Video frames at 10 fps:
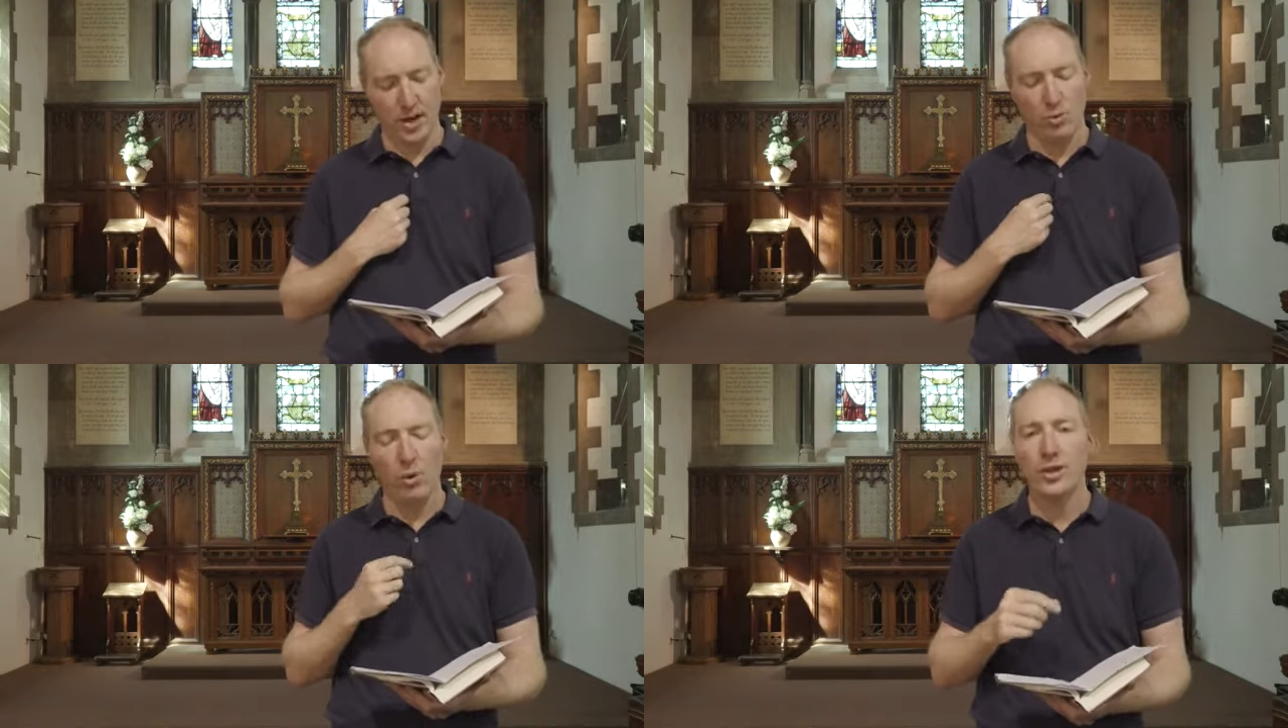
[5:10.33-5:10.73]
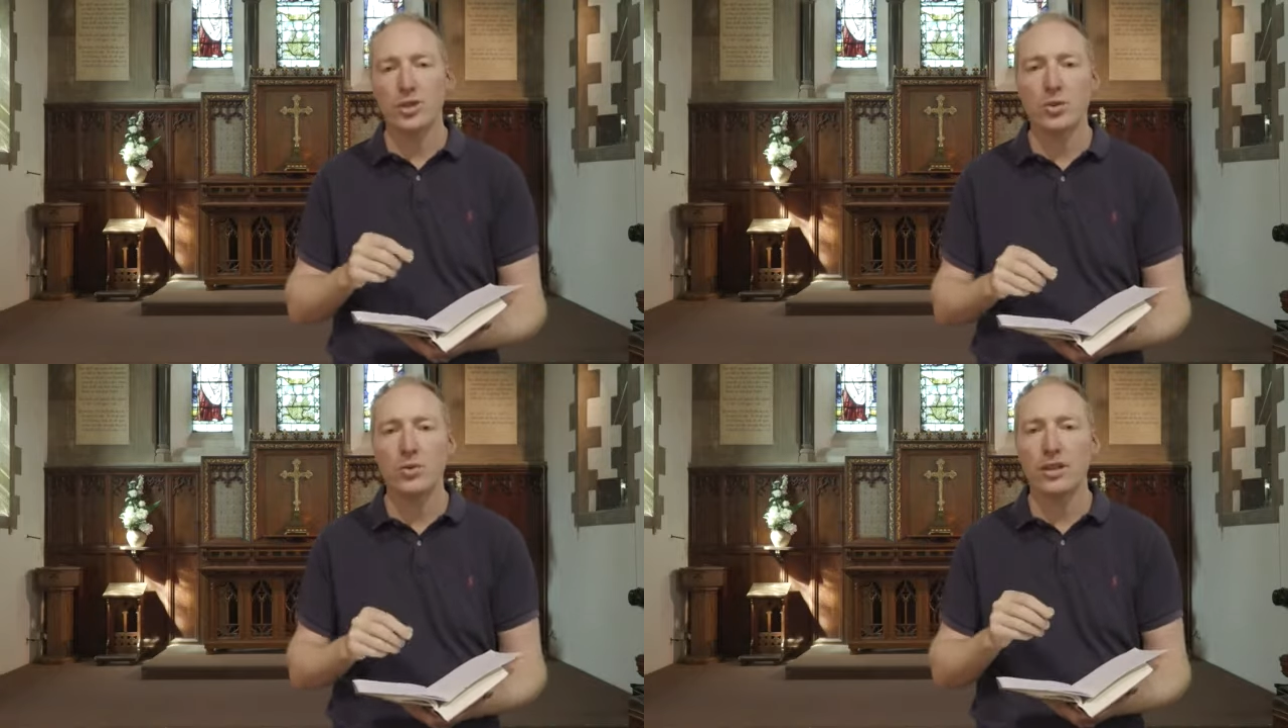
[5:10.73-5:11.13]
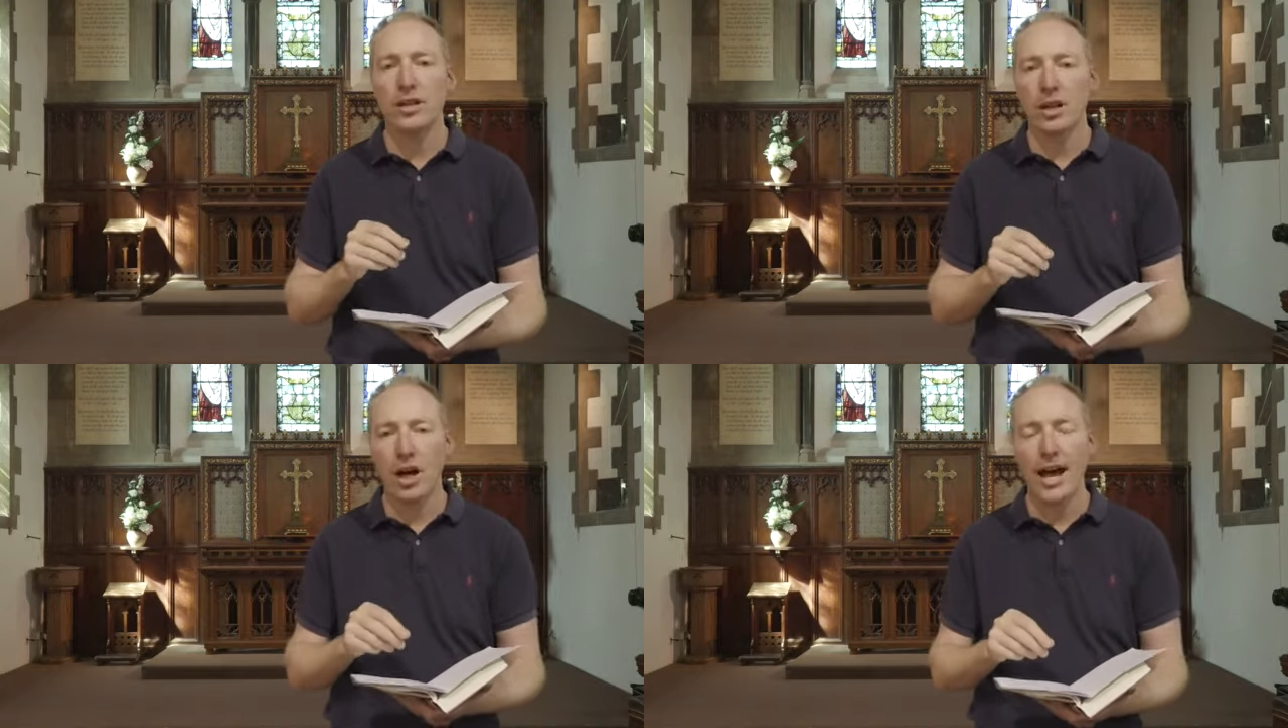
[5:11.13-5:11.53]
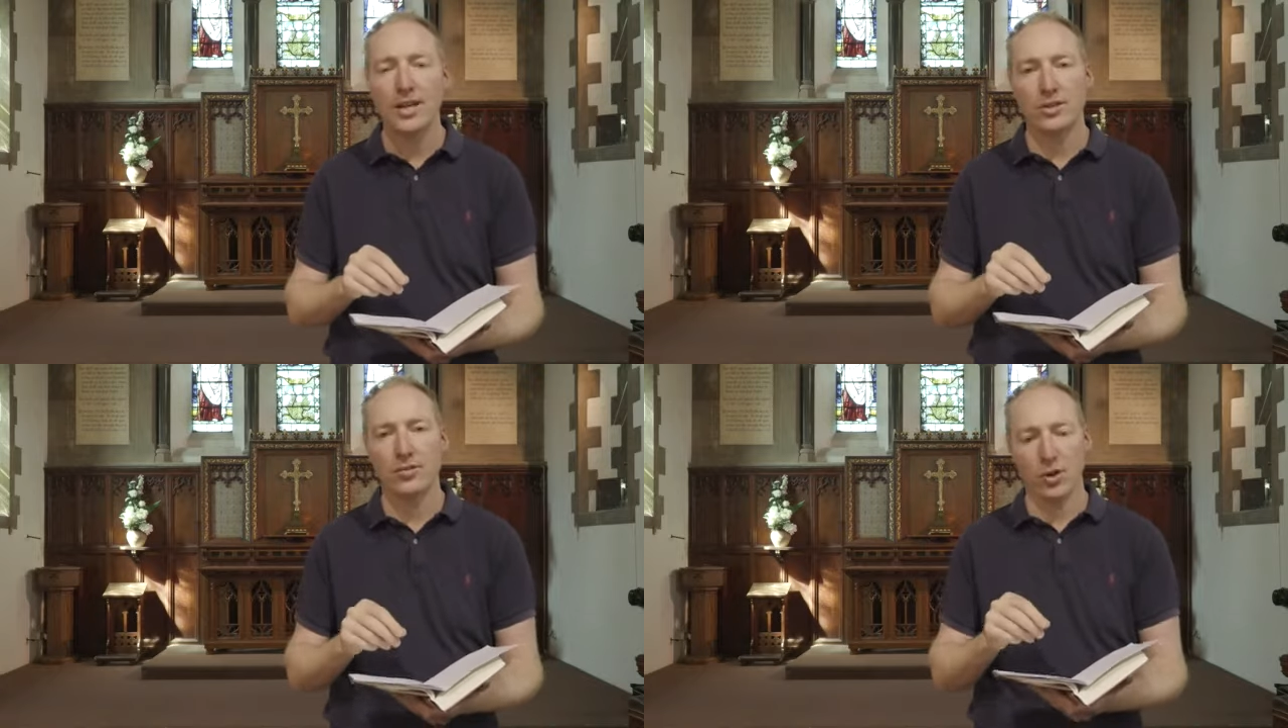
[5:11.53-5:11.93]
What we do with the
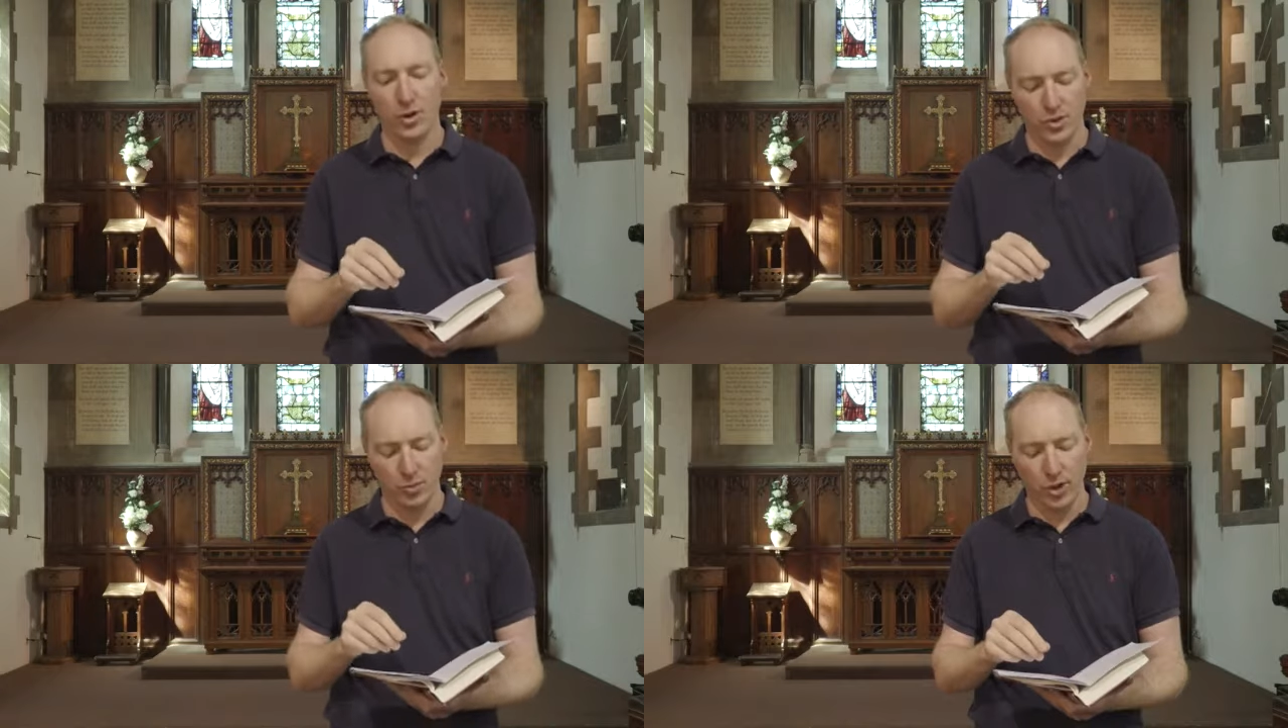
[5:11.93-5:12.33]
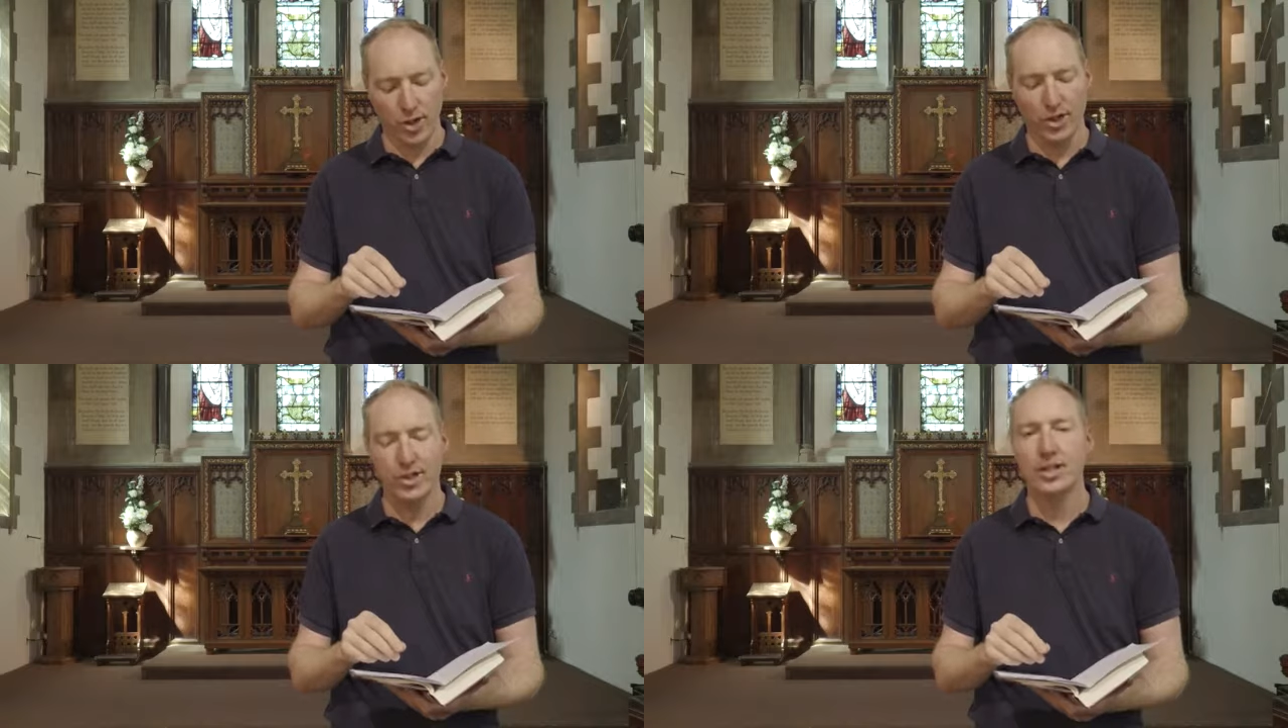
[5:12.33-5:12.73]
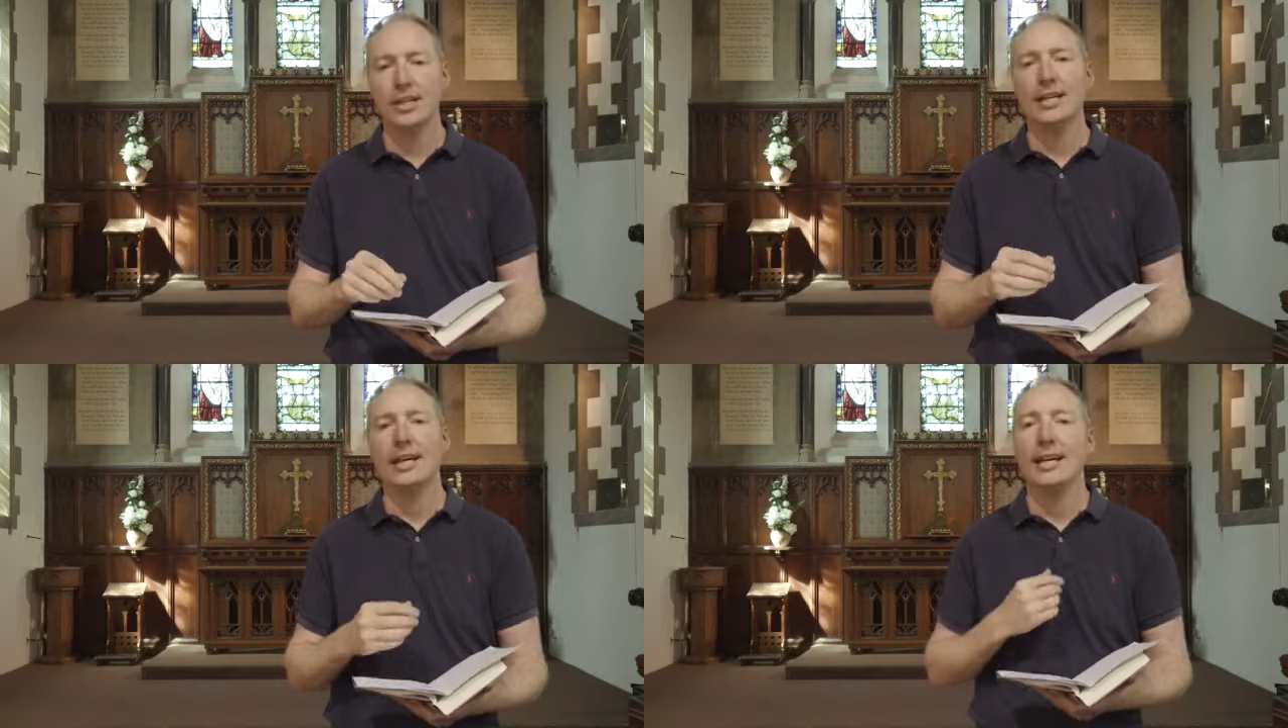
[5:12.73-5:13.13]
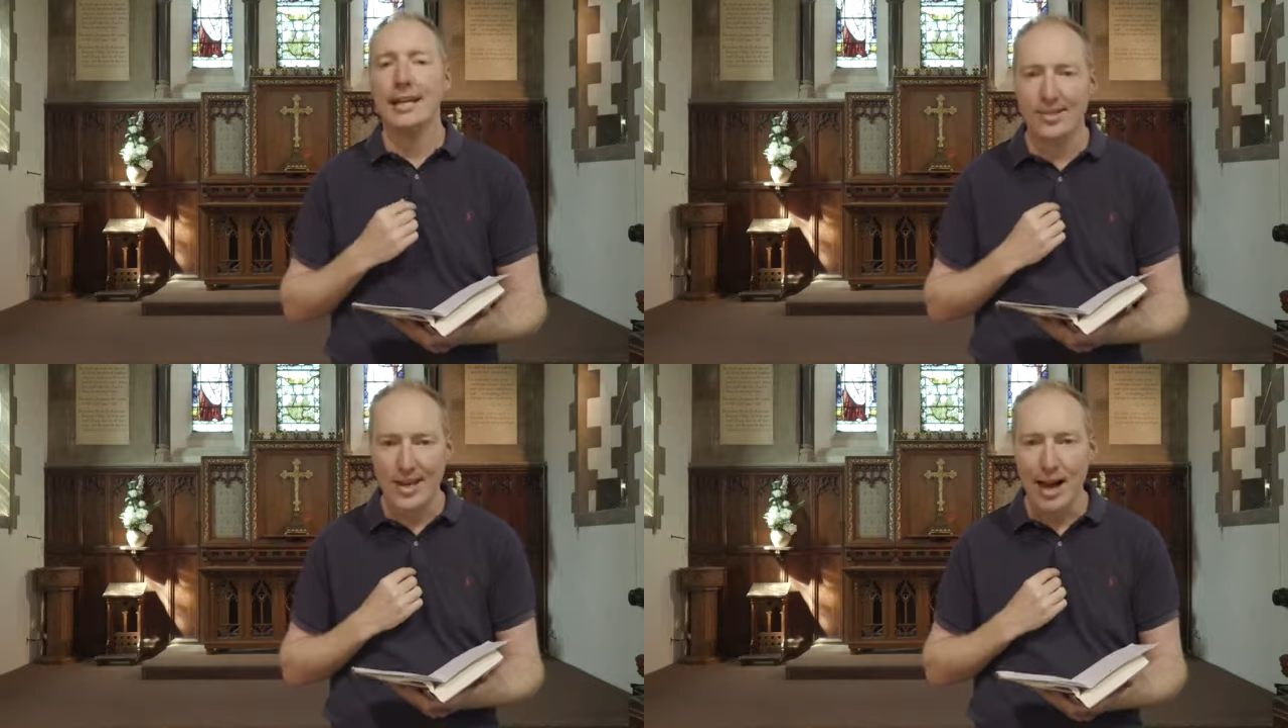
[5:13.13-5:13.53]
light of God's word
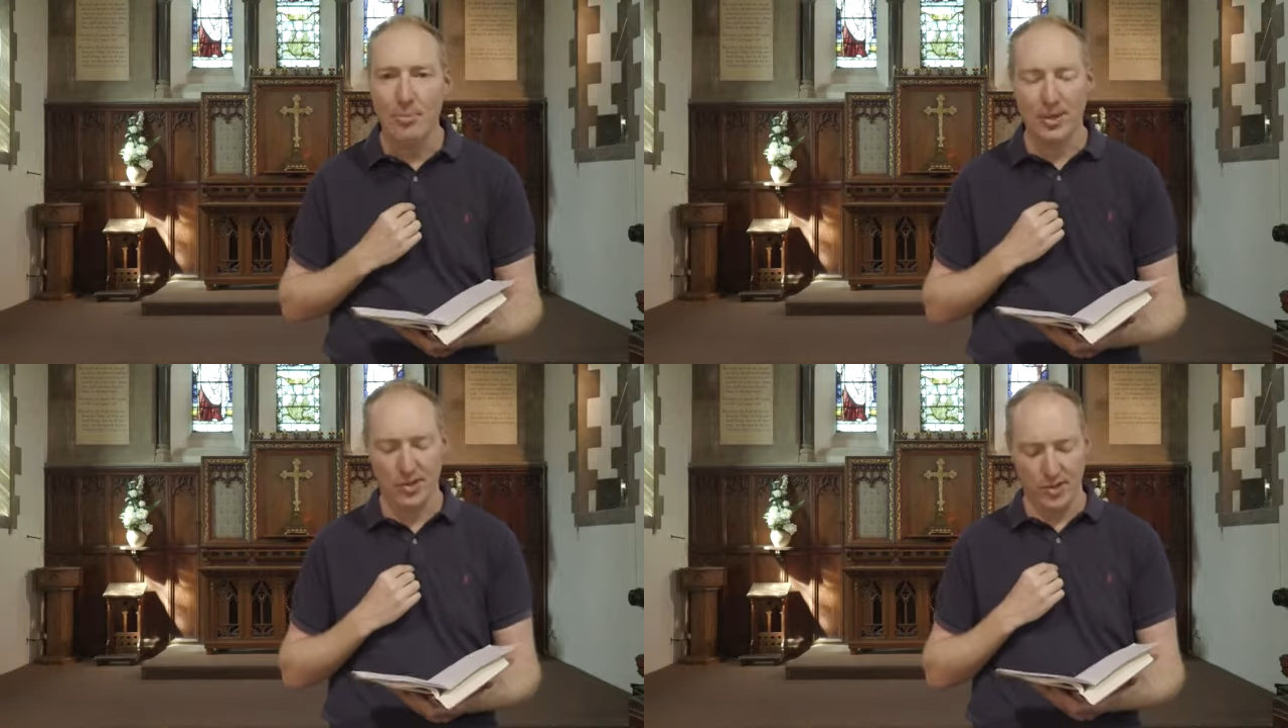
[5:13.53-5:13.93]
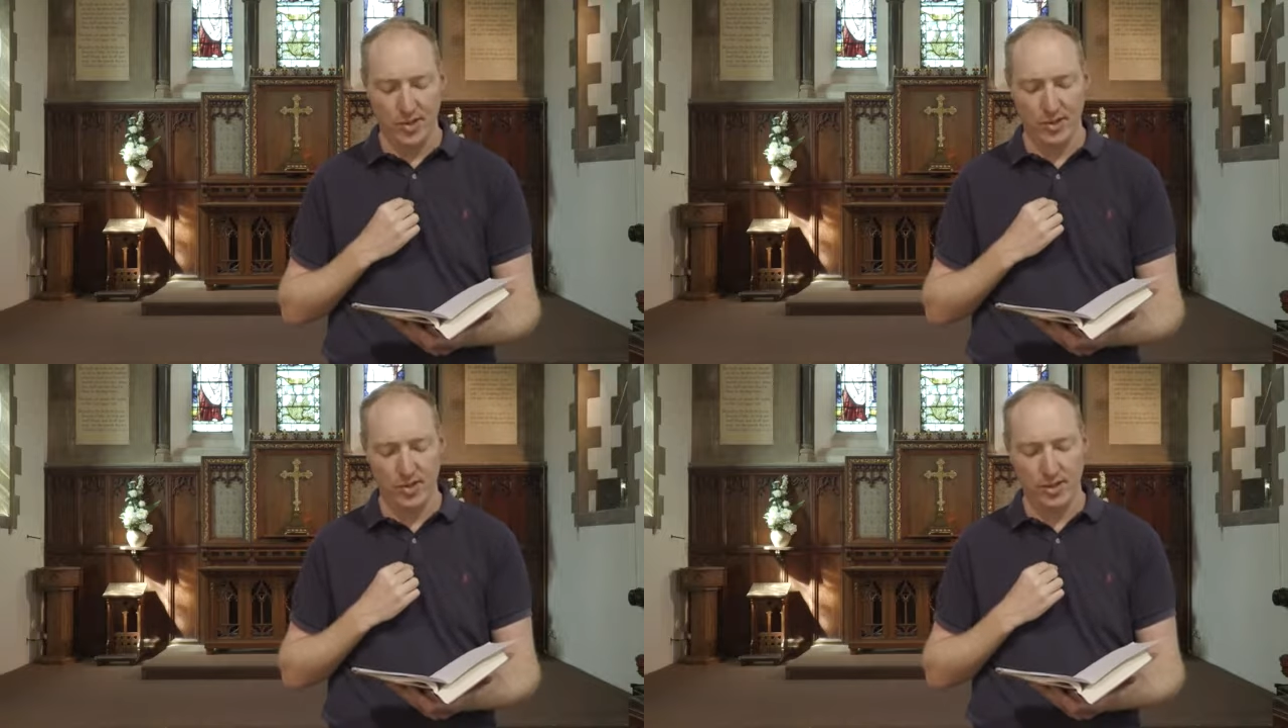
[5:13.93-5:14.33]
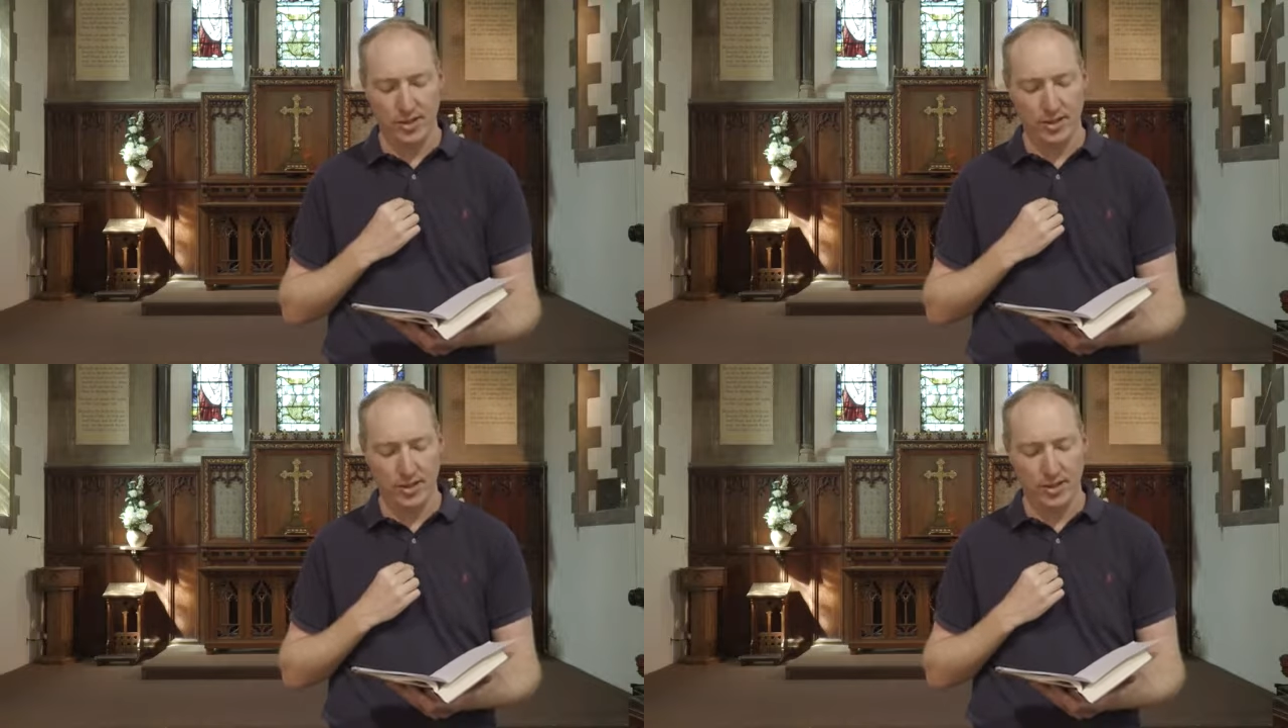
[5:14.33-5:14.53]
is our business.